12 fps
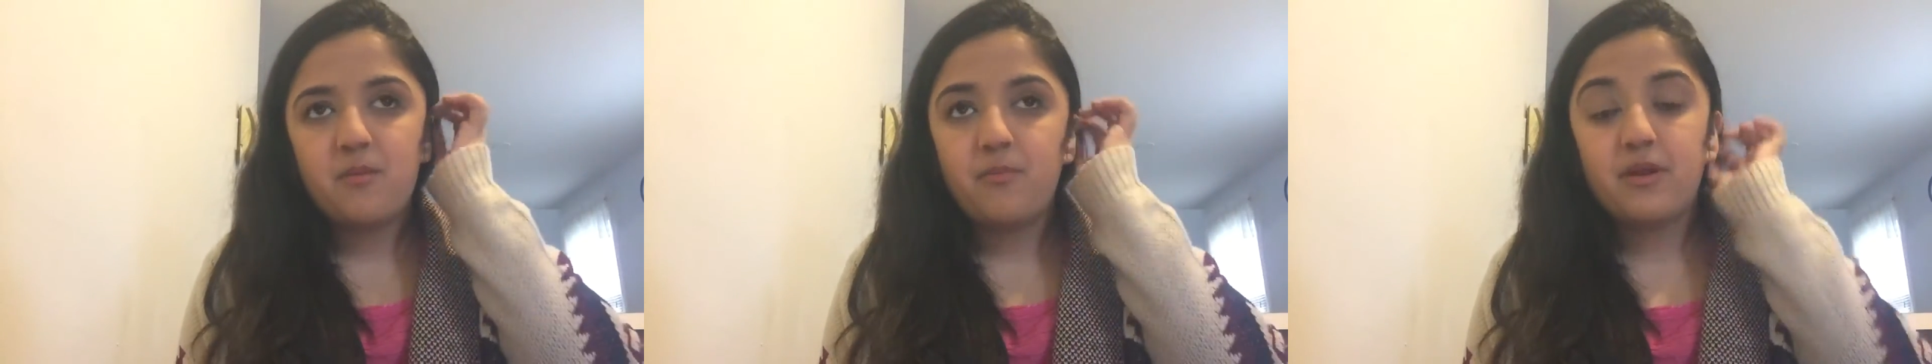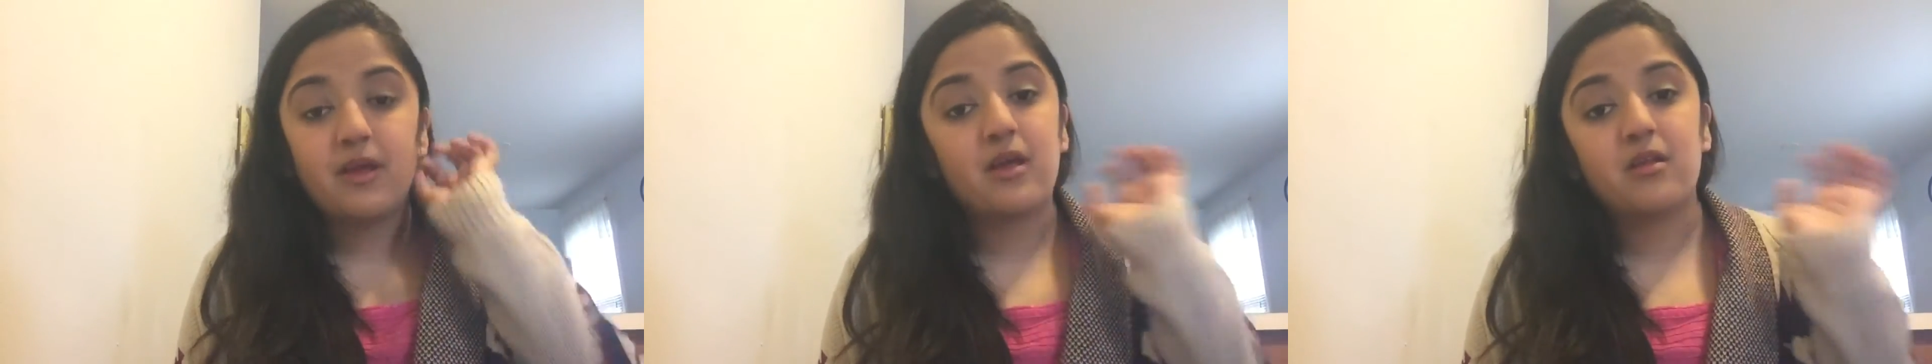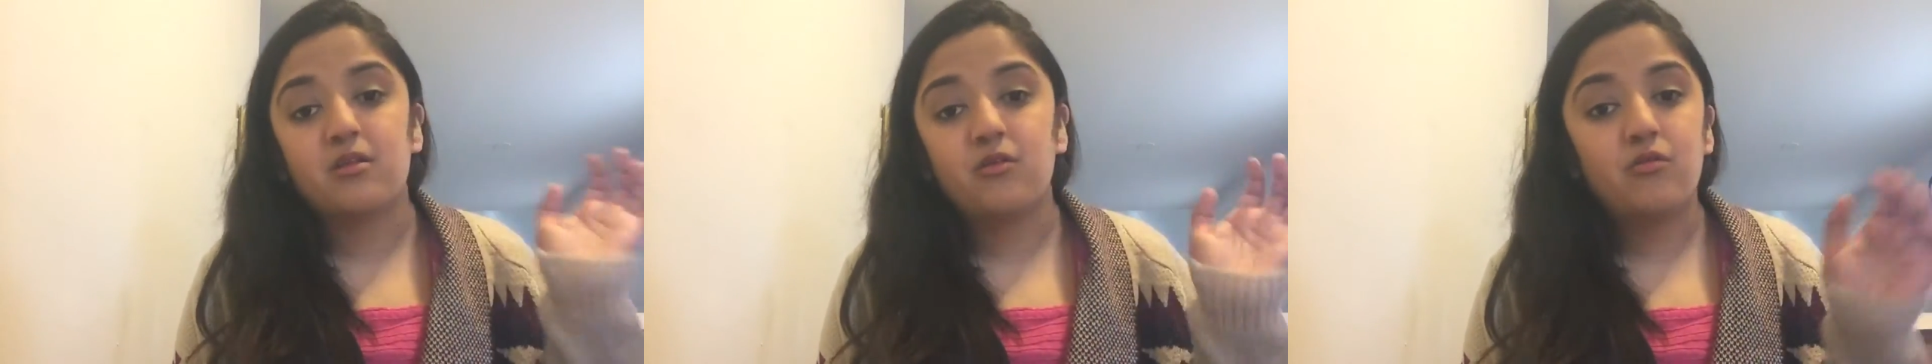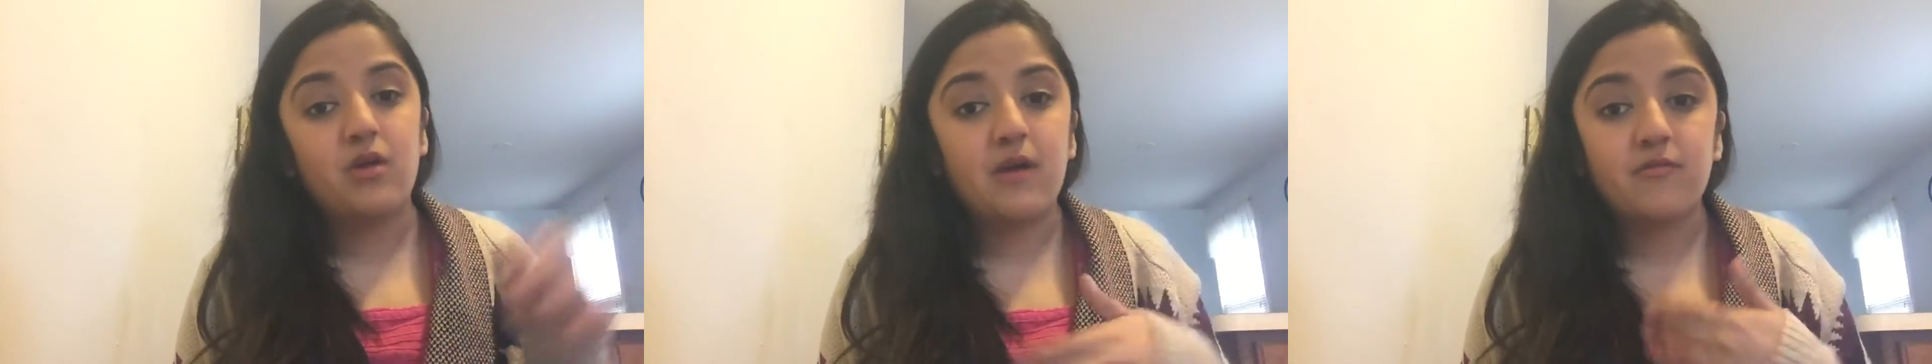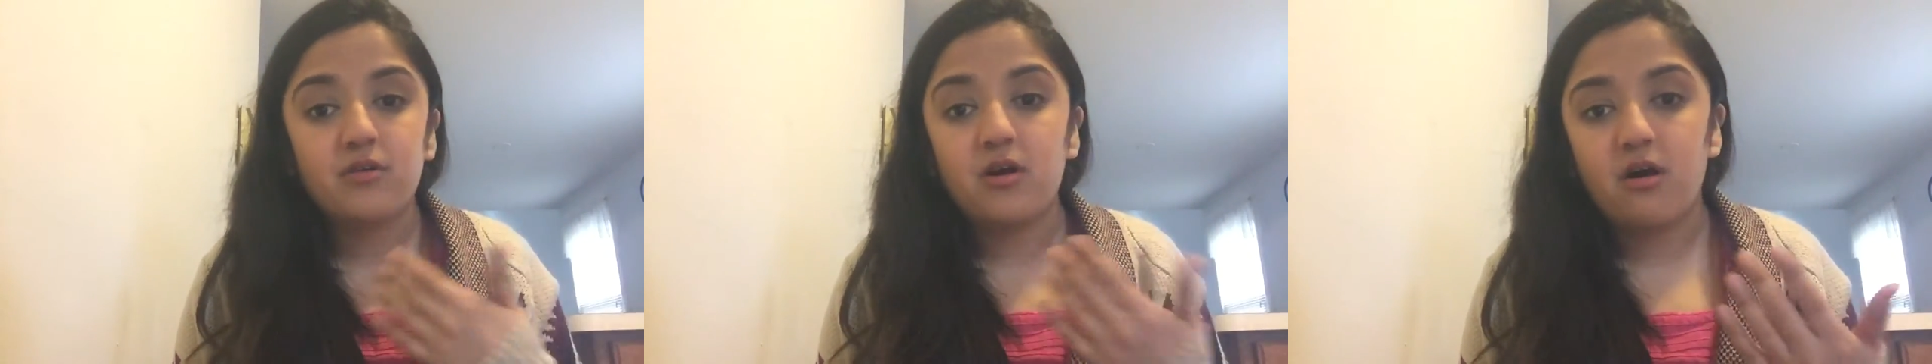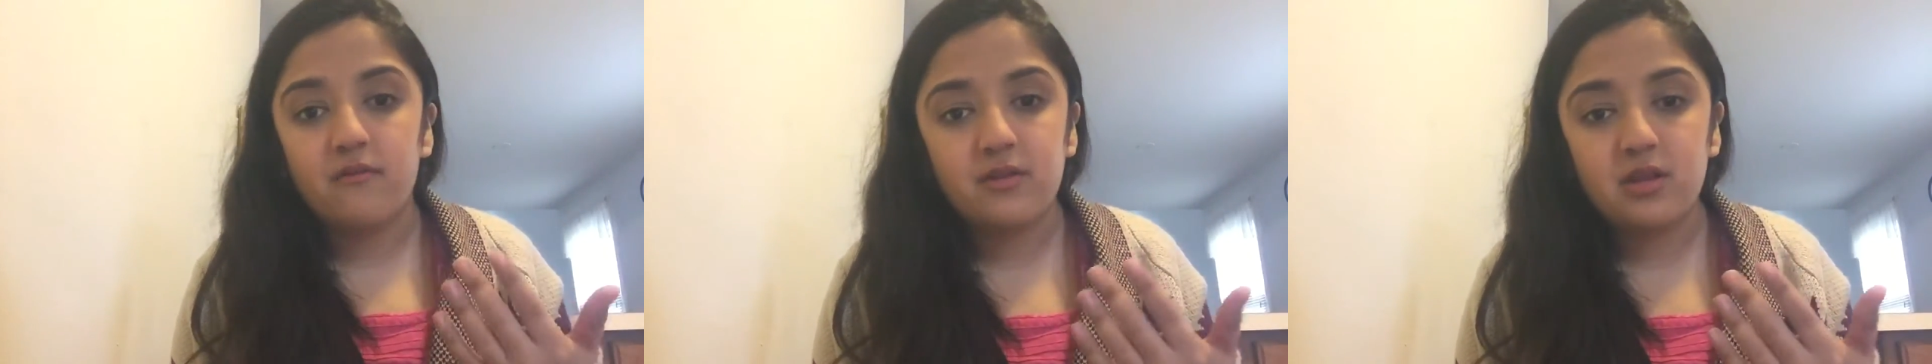But again, you don't have to
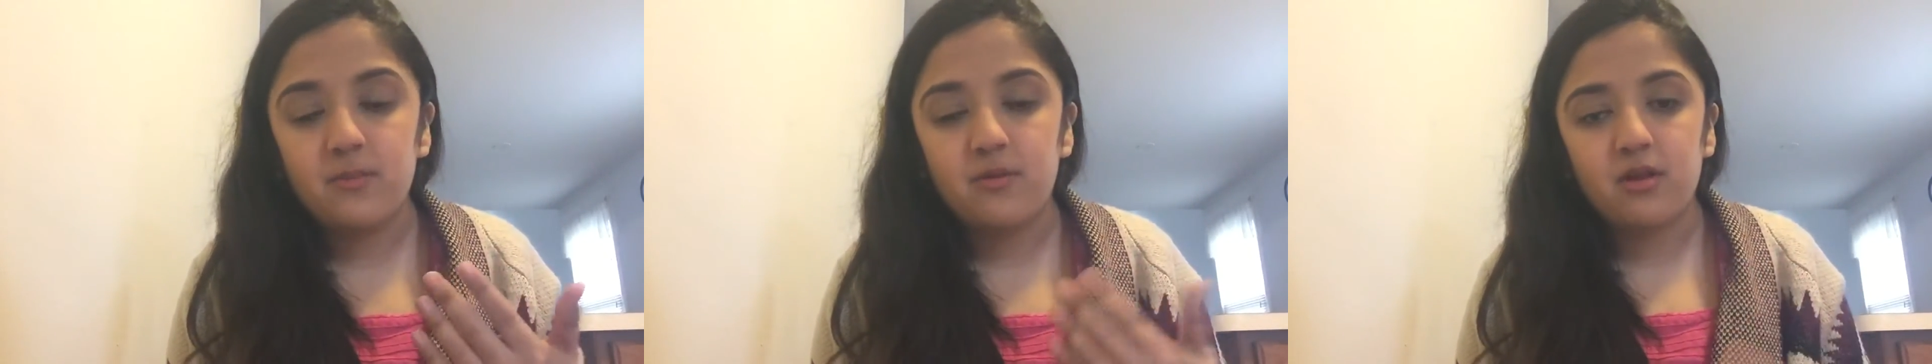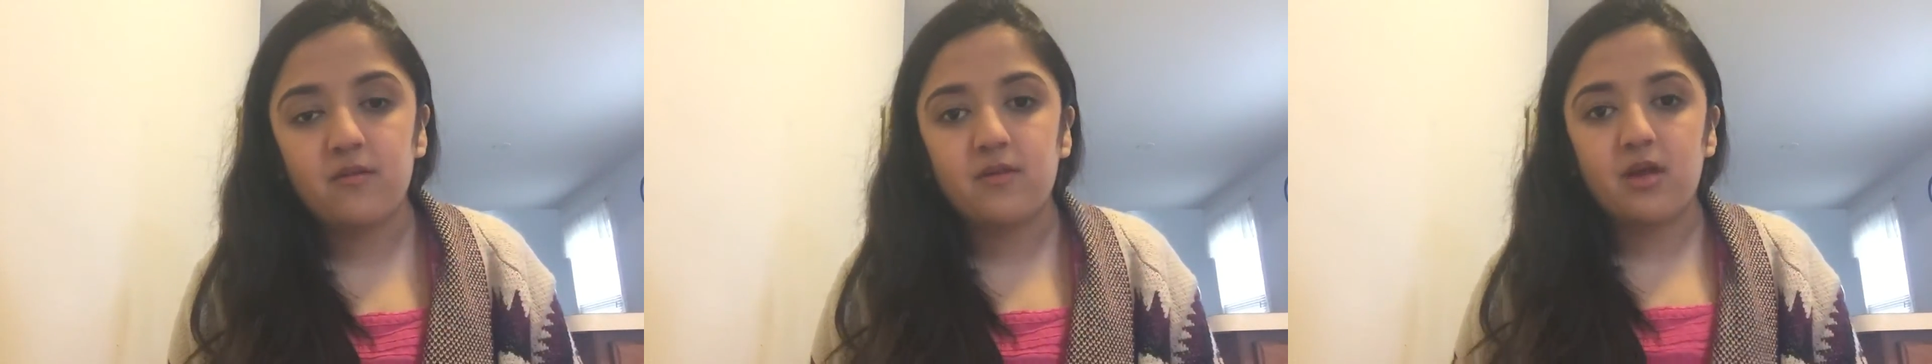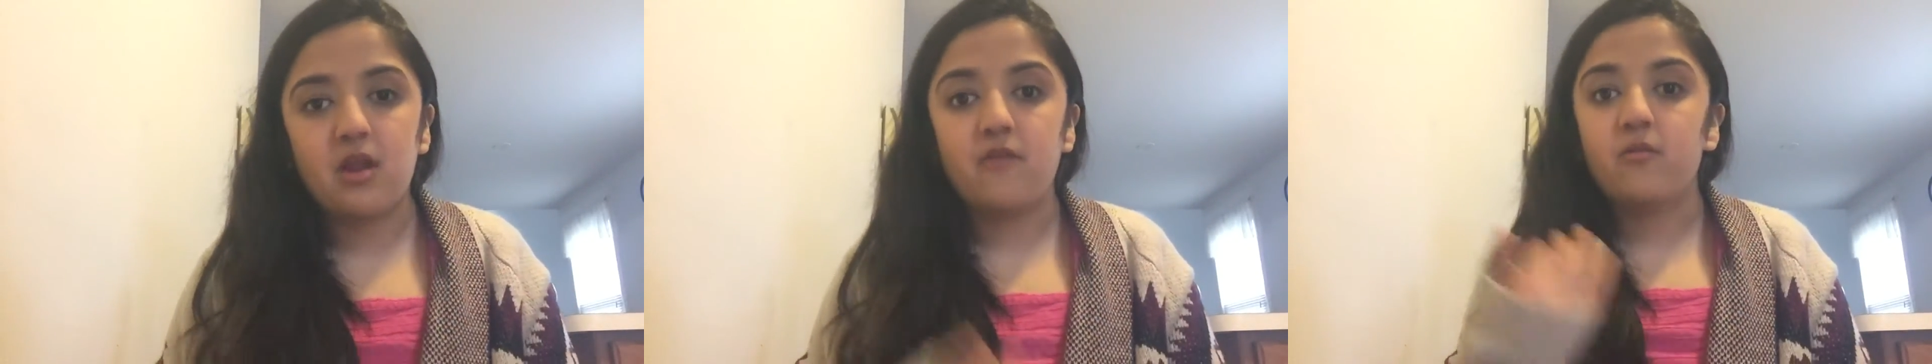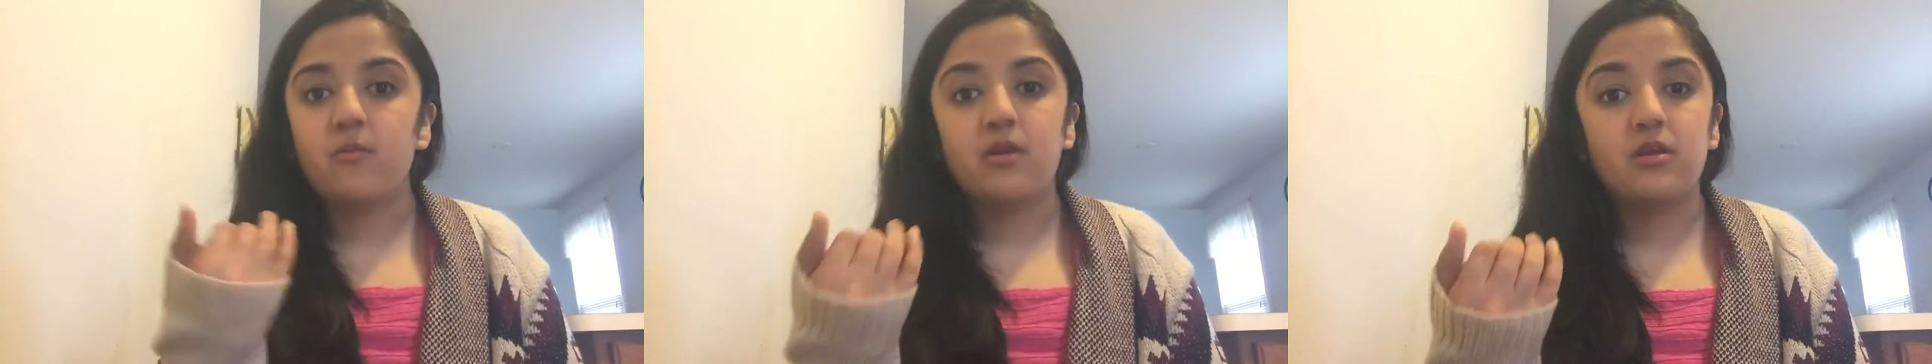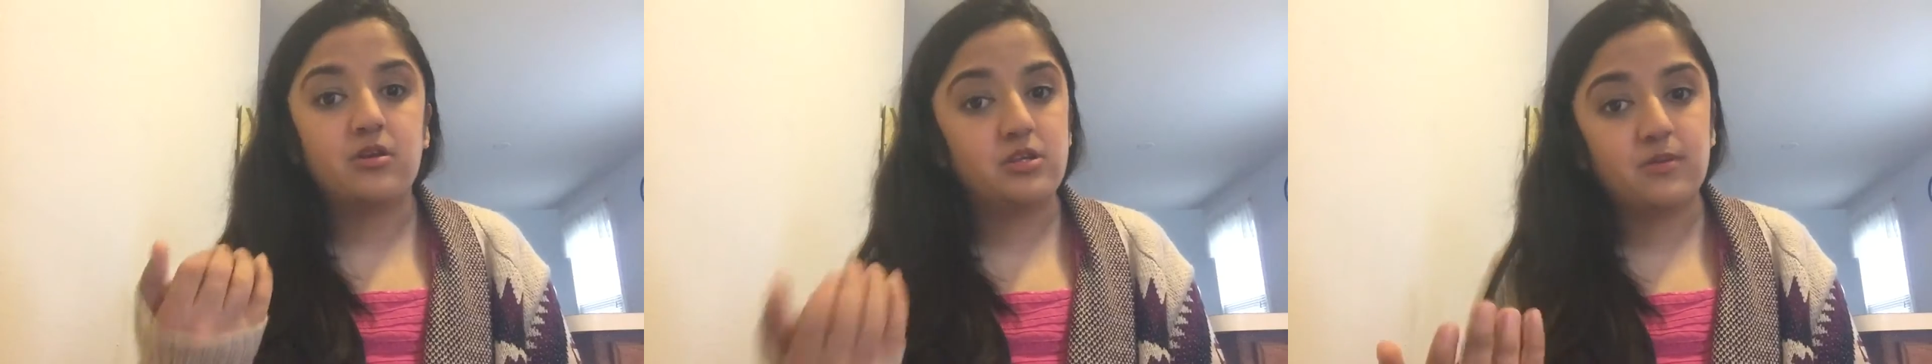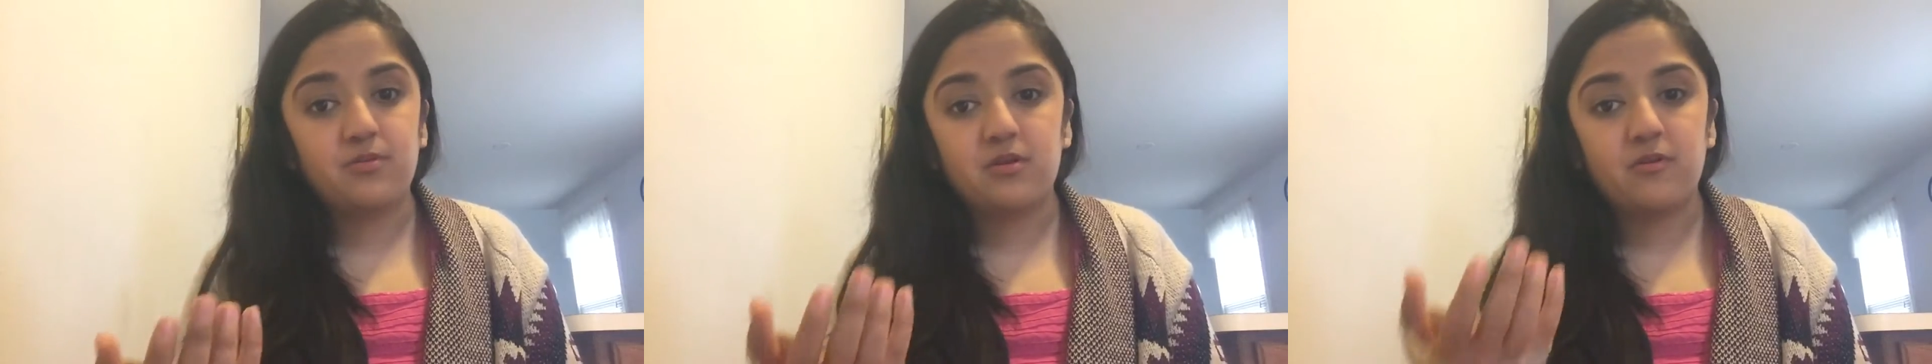obviously believe that everybody
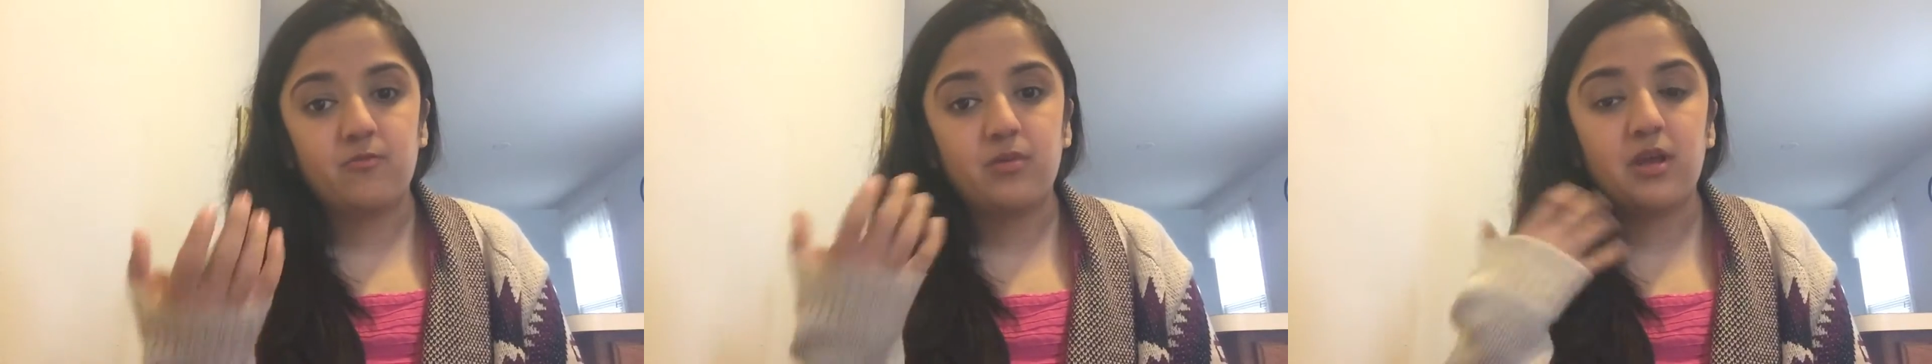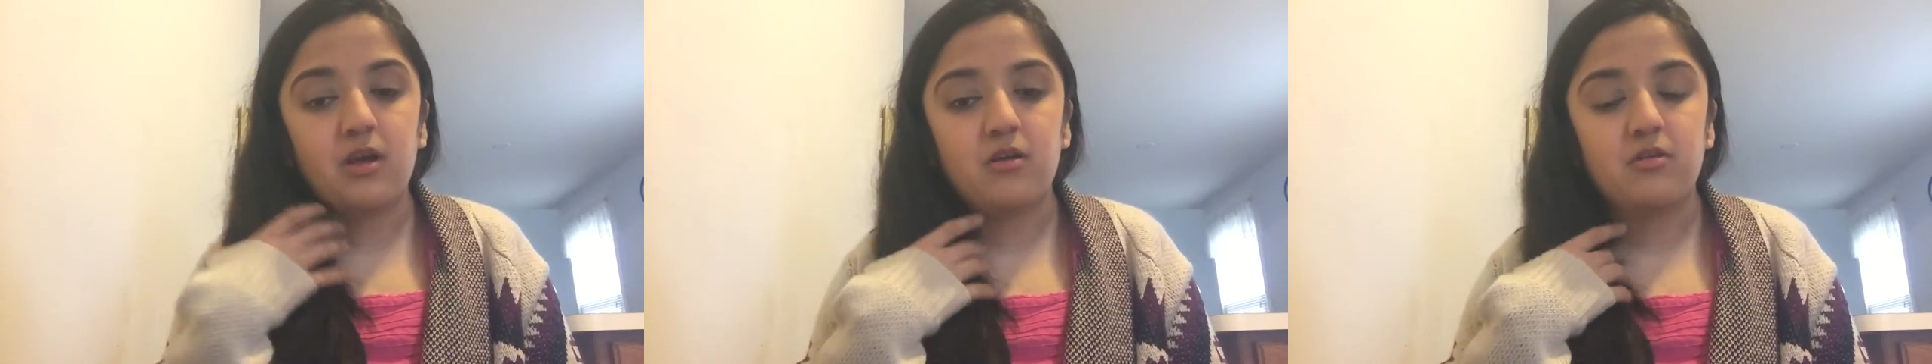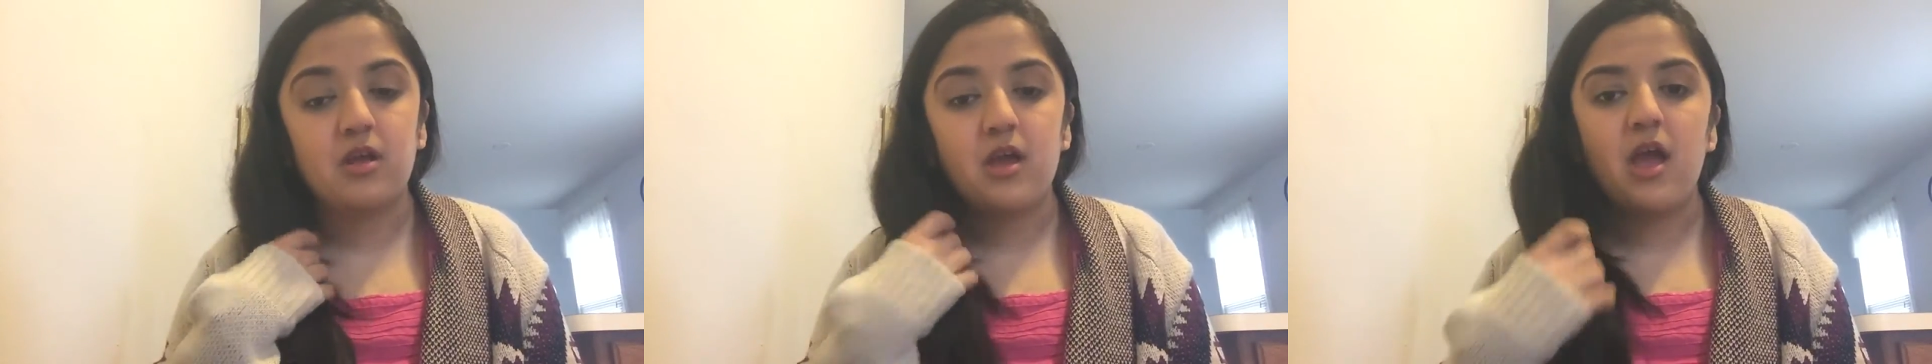ships something else.